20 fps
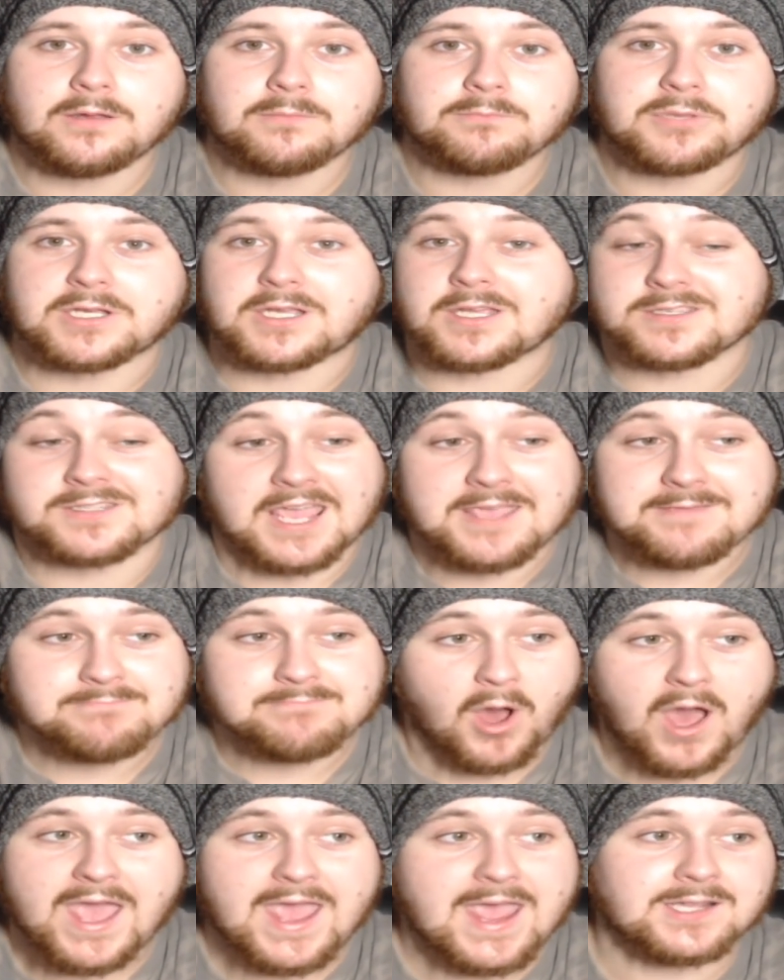Because they
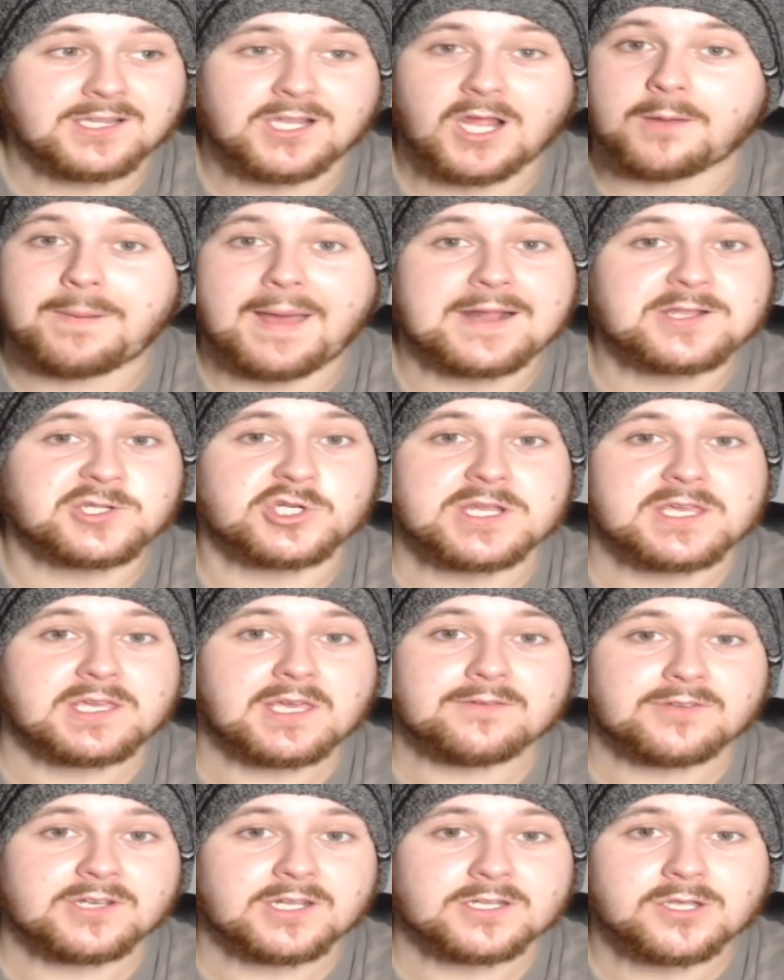might end up actually
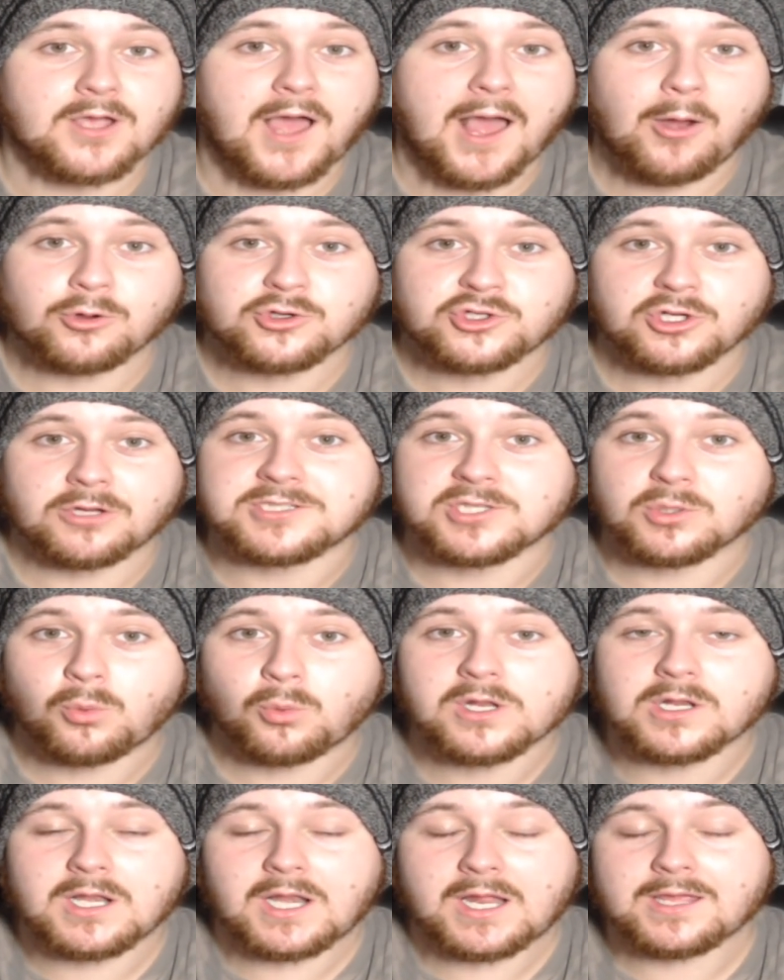giving a title shot to
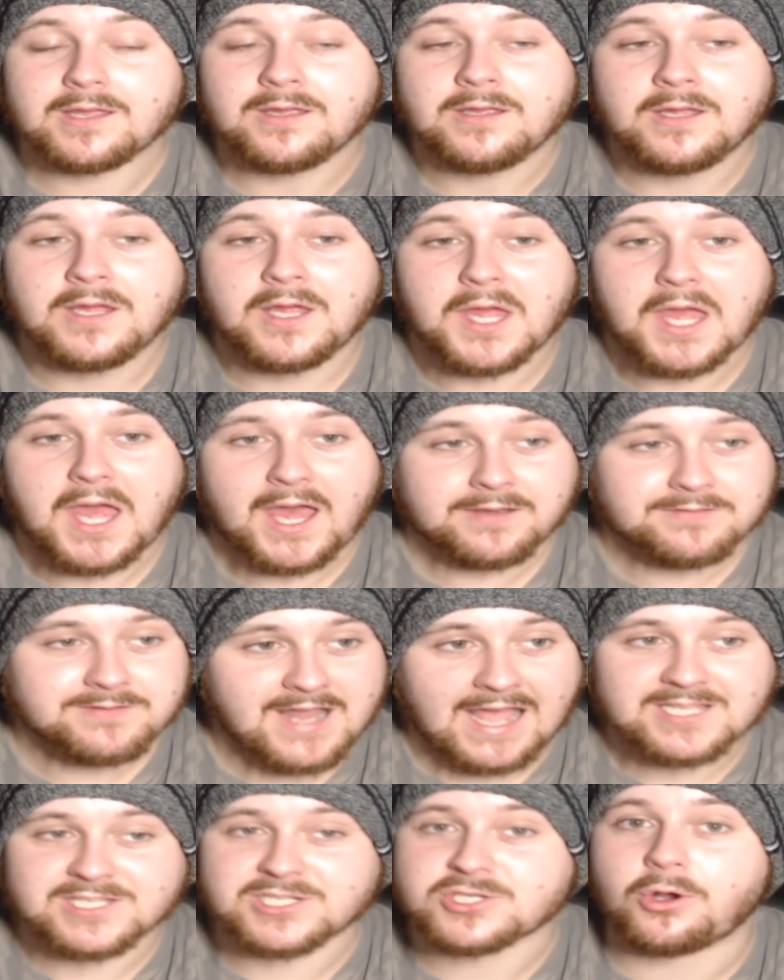Woodley, and
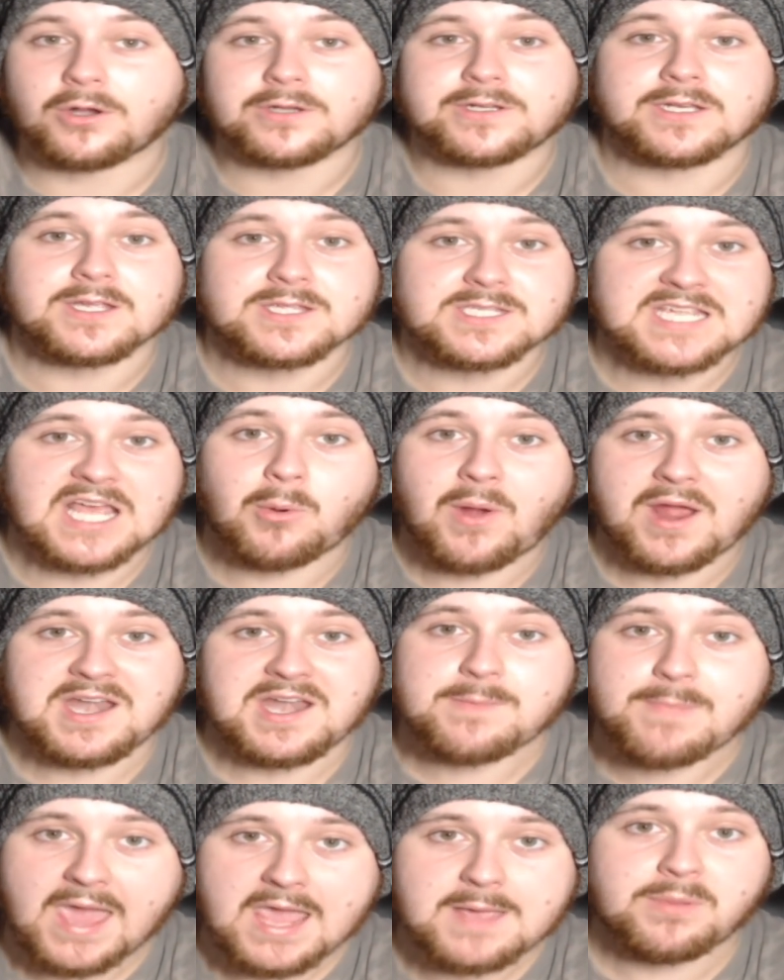that's not going to sell
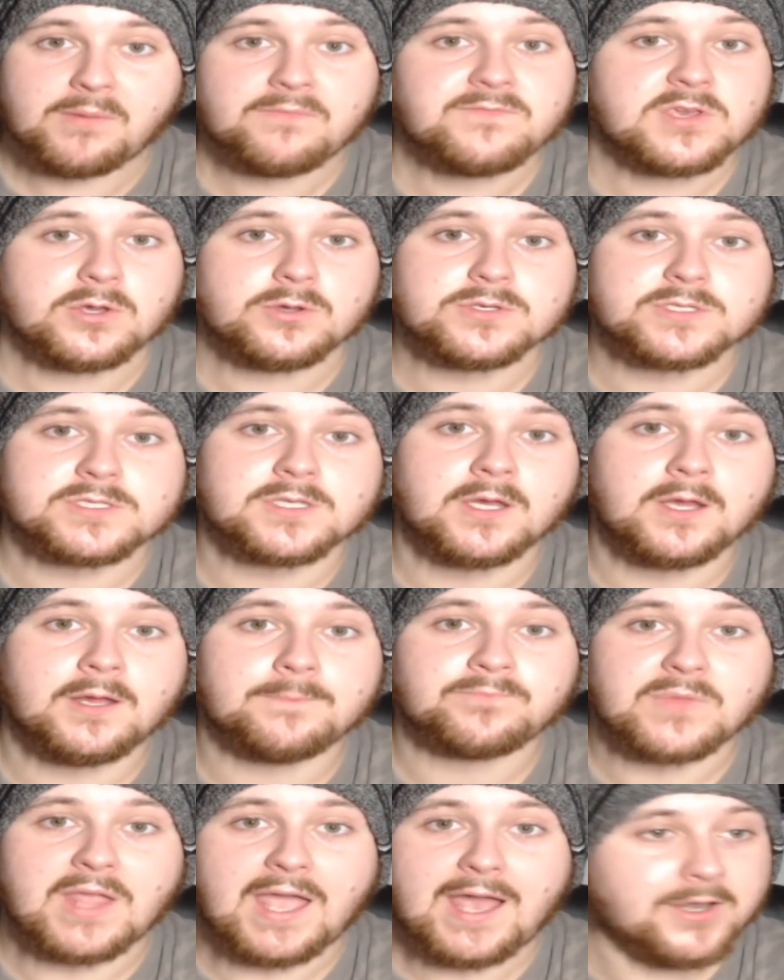any pay-per-views,
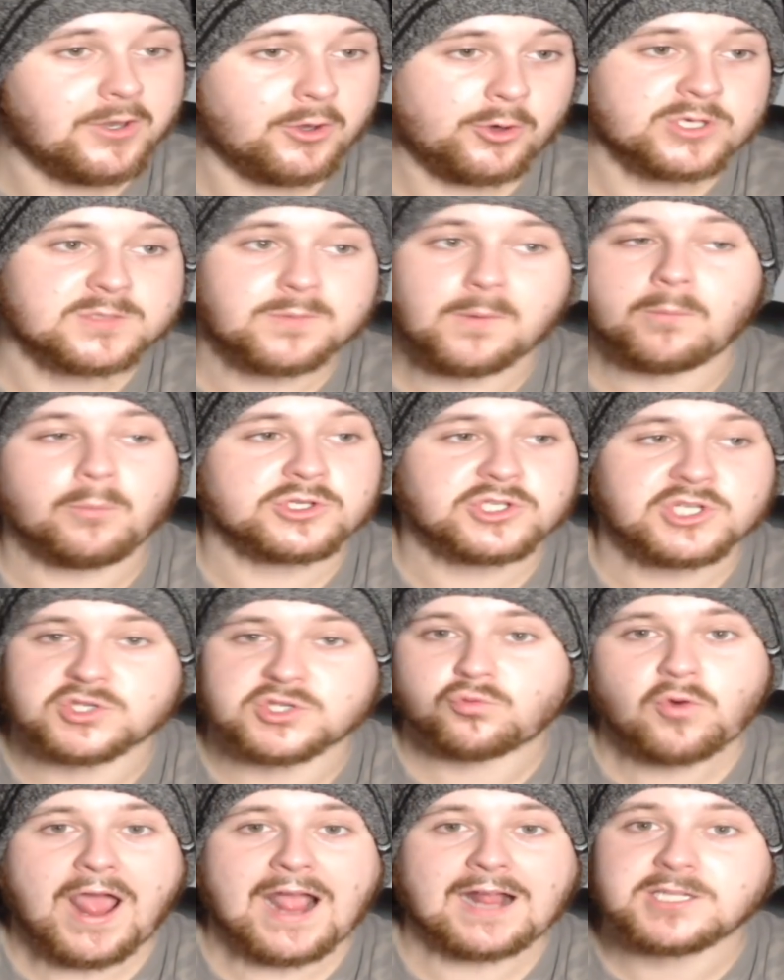and Usman would
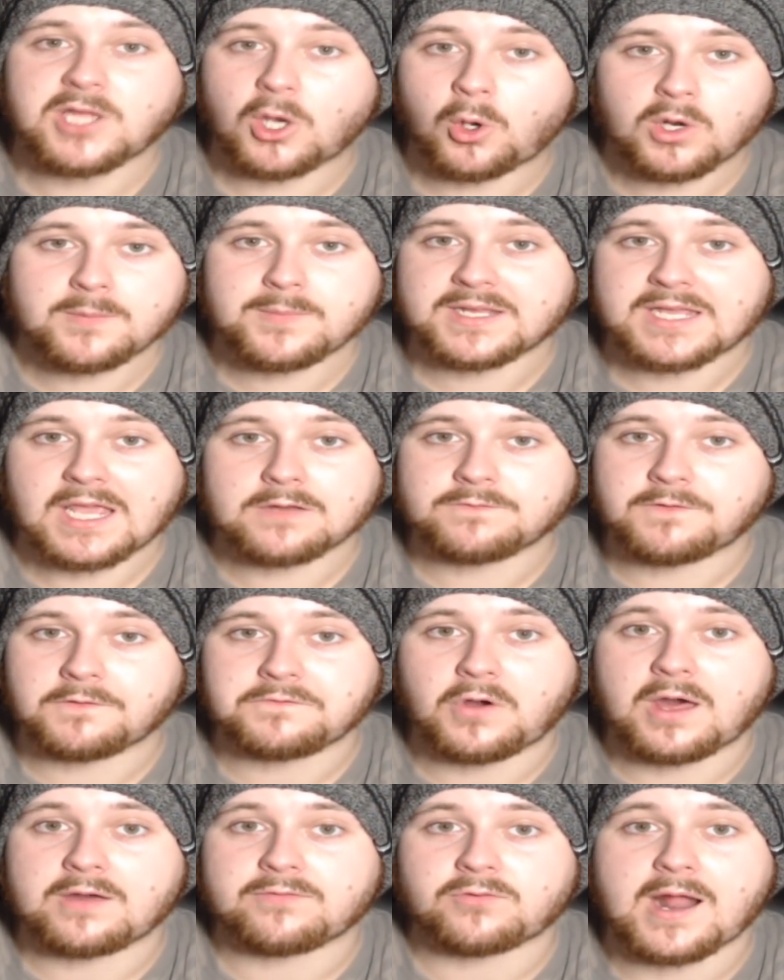just ragdoll him again for
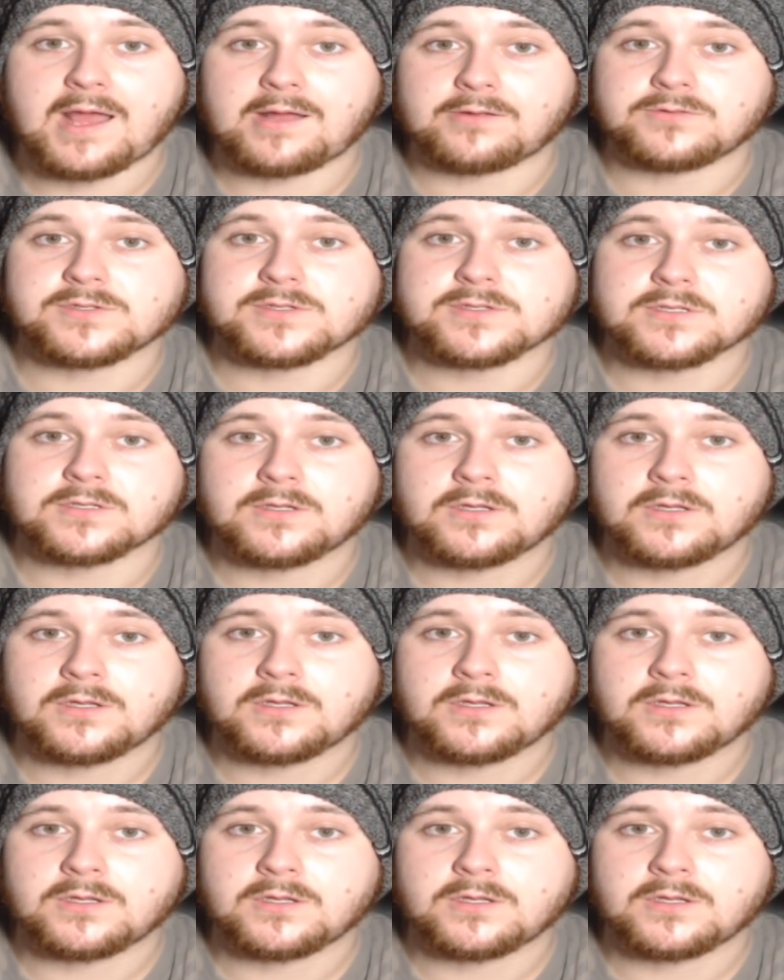5 rounds.